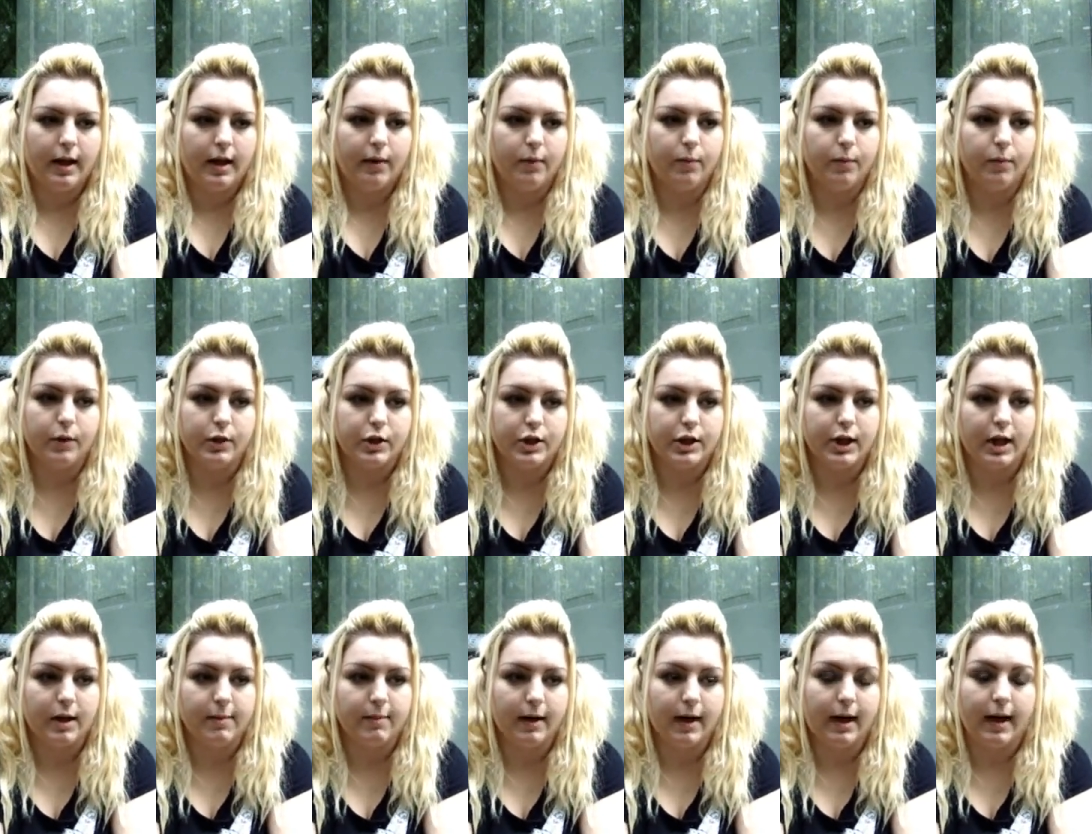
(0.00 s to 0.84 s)
which
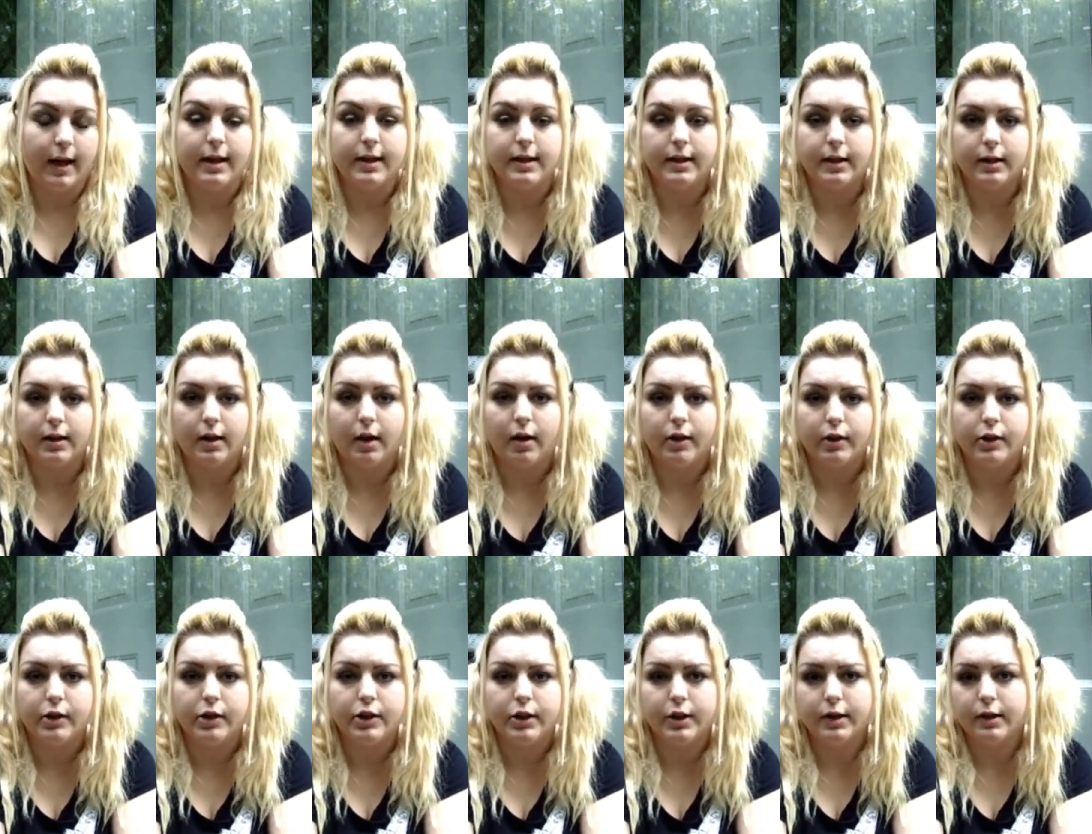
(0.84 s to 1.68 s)
came in handy in
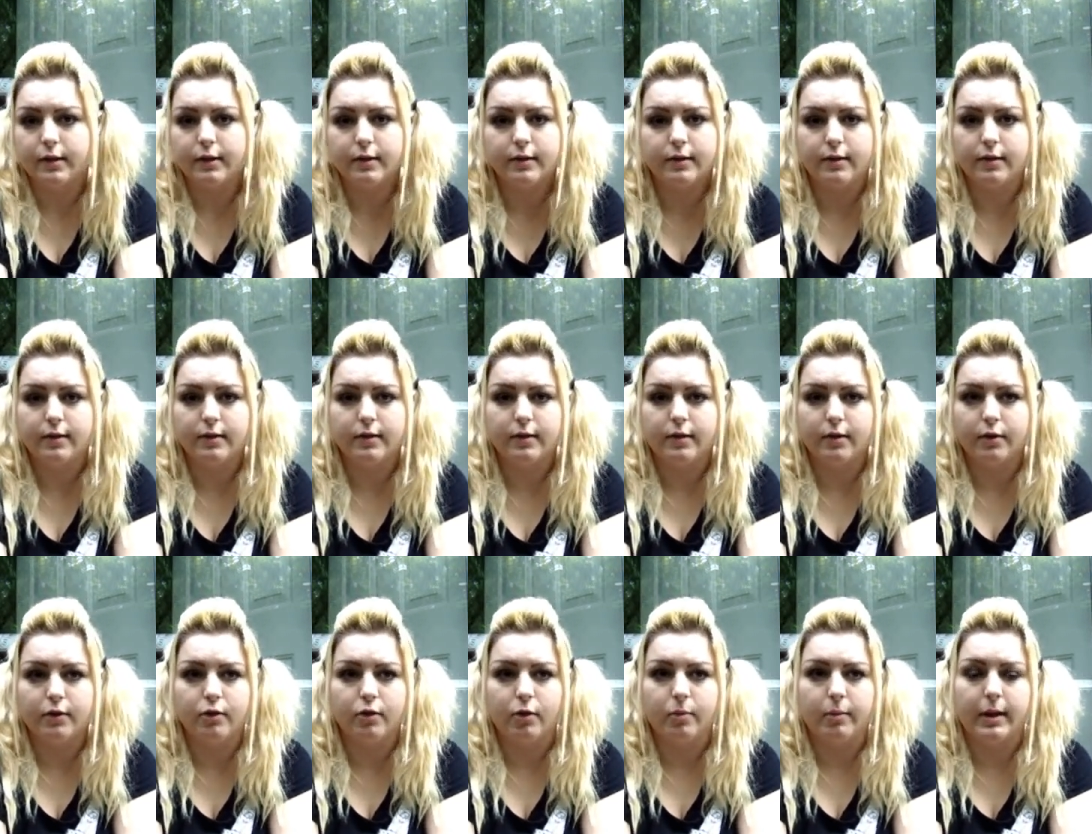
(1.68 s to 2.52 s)
college because
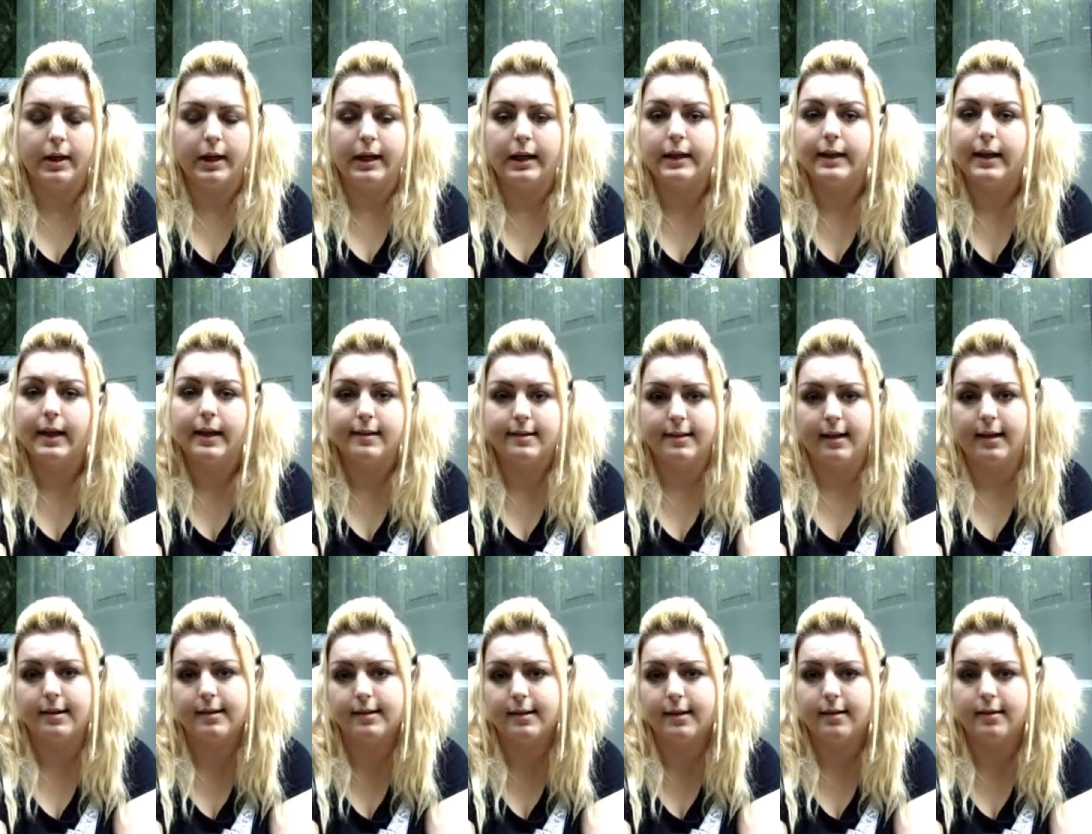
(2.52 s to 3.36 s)
there's so many in-class
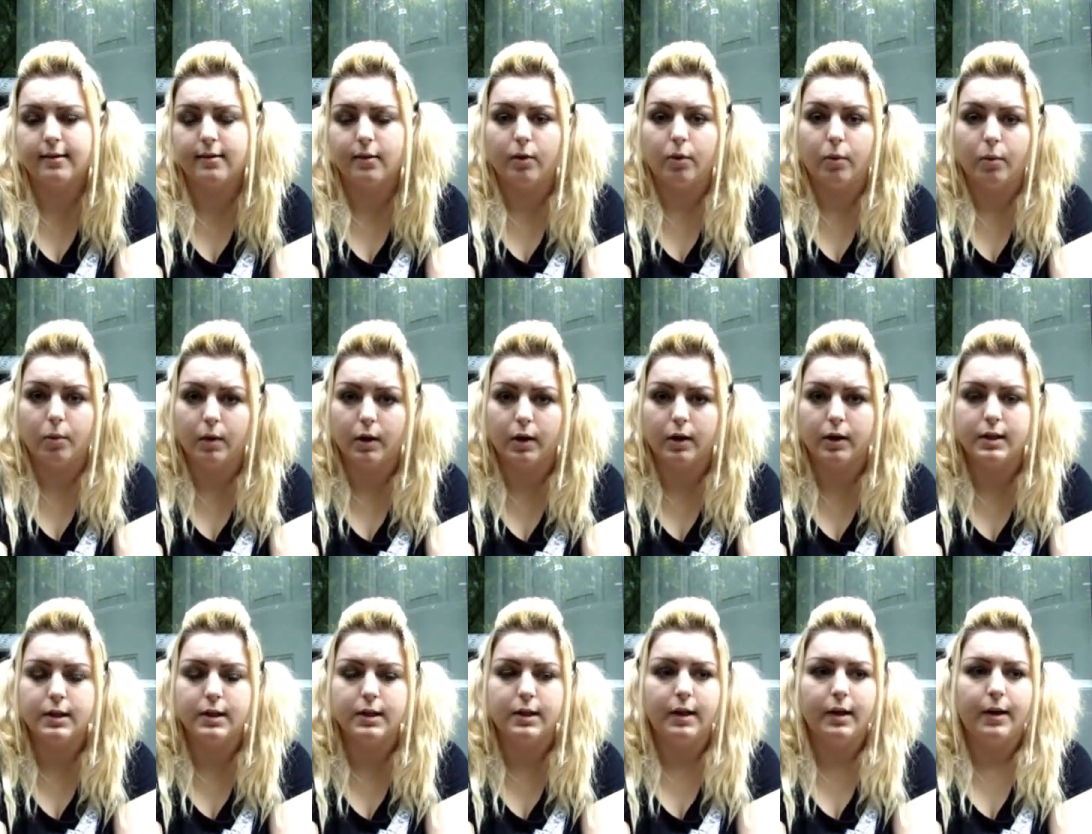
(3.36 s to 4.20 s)
essays, so it
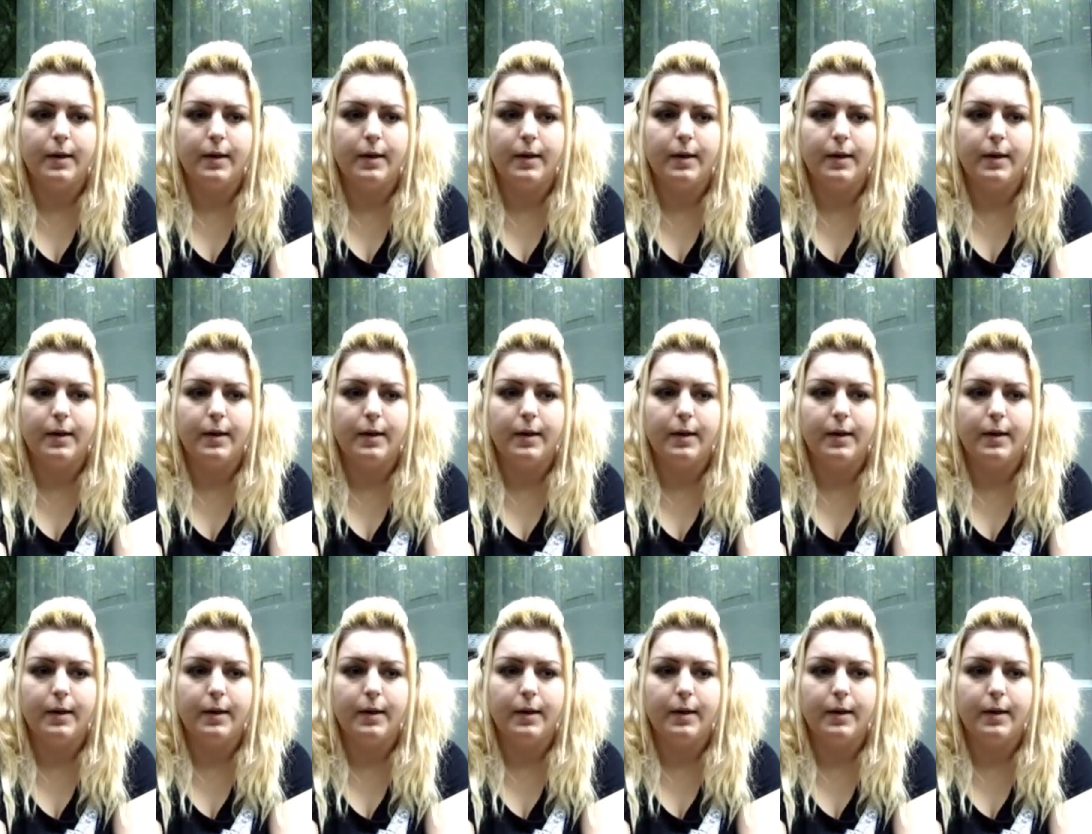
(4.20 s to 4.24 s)
worked.